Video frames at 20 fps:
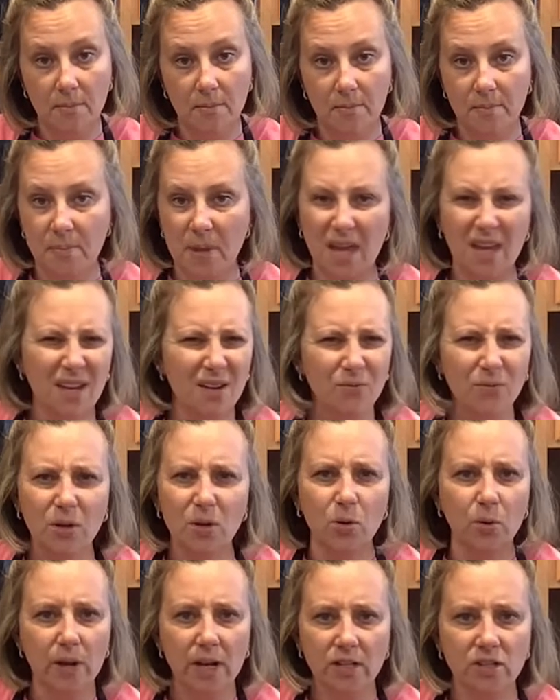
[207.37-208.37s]
bake it real
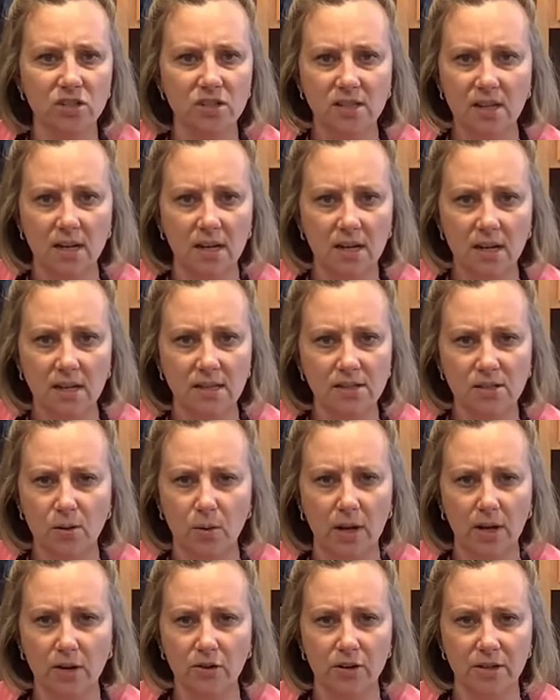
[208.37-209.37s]
quick just to get a nice
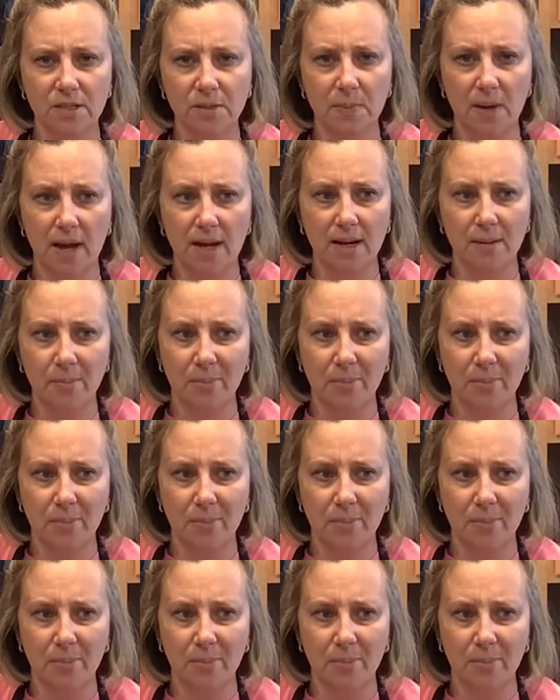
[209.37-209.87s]
quick crisp on it.